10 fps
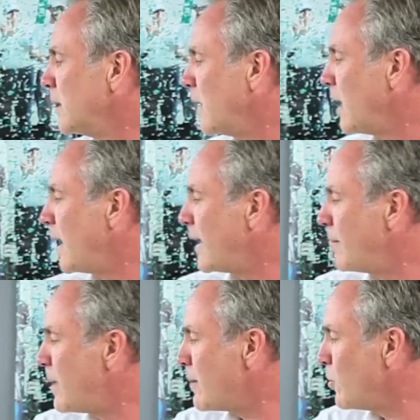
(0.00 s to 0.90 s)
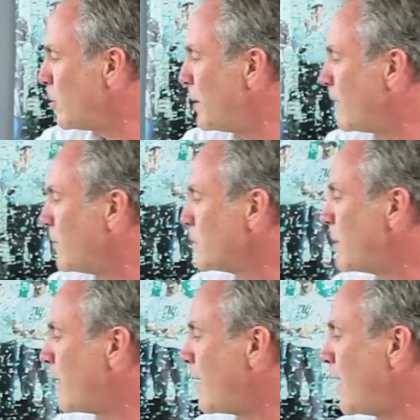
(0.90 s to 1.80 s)
and make more peak
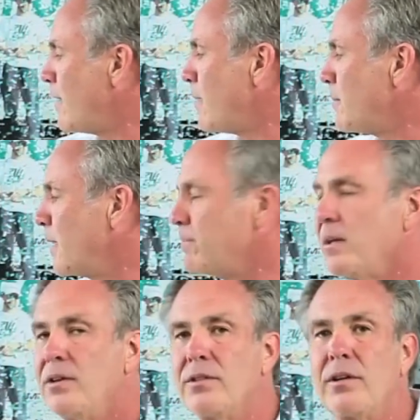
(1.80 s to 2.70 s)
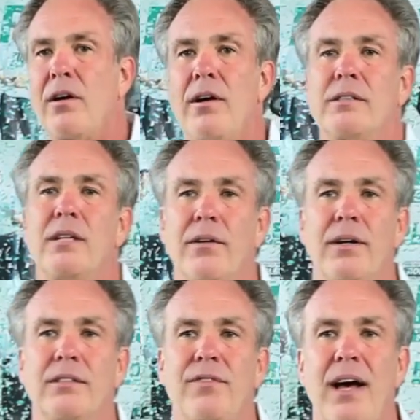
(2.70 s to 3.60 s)
horsepower at higher RPM so the car
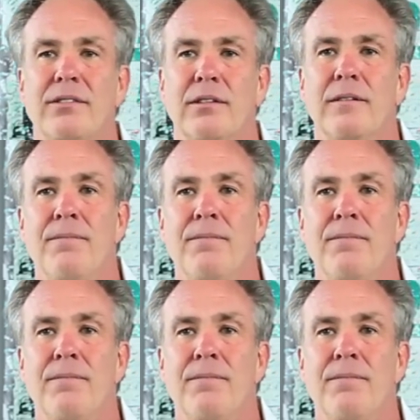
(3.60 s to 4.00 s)
accelerates faster.